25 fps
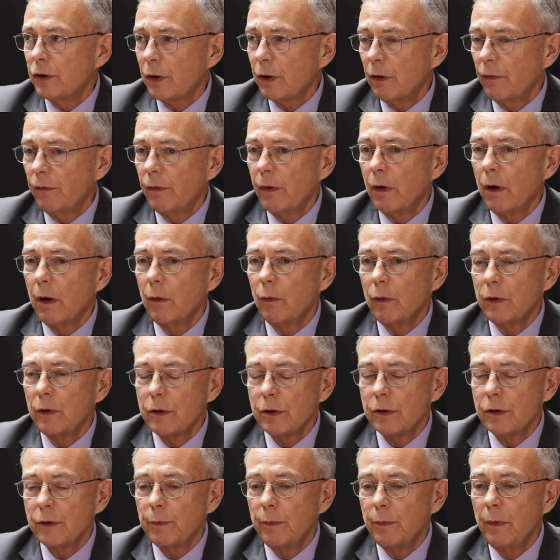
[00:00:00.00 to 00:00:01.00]
so far, which
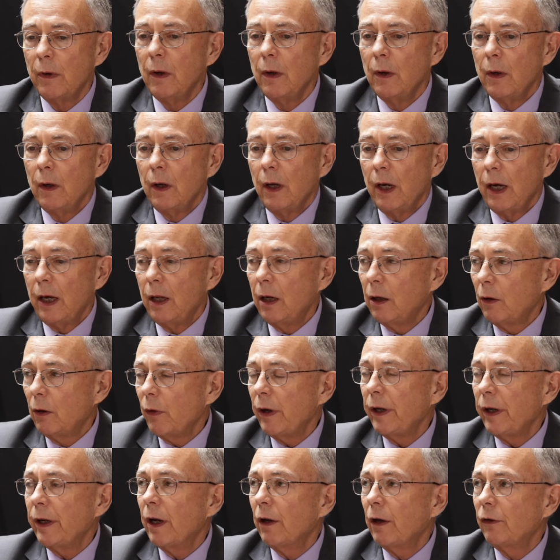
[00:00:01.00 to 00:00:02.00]
is in a
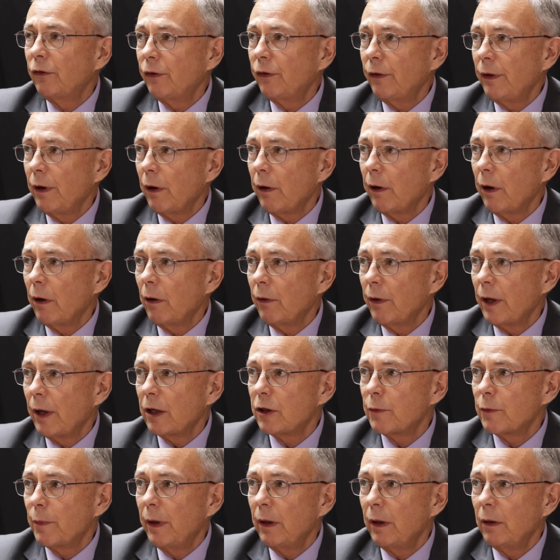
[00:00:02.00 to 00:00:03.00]
greenhouse scenario
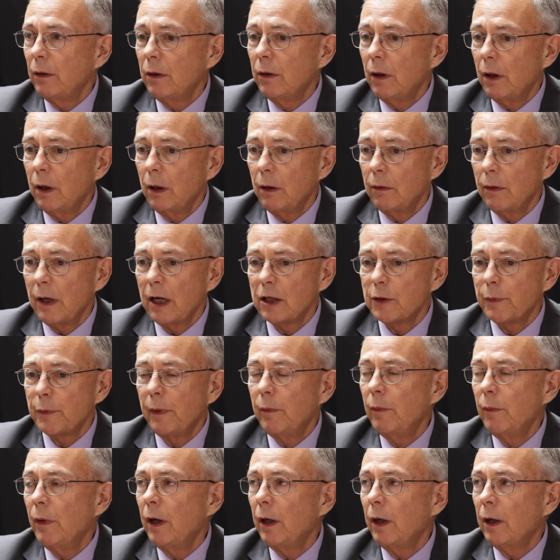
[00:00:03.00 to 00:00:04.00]
that's been
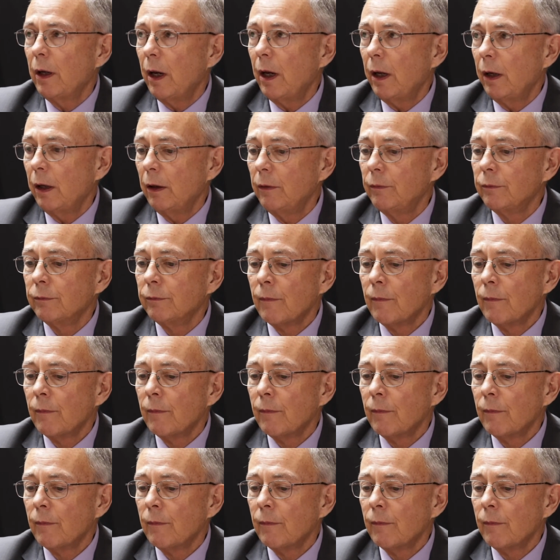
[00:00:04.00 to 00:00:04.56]
mitigated.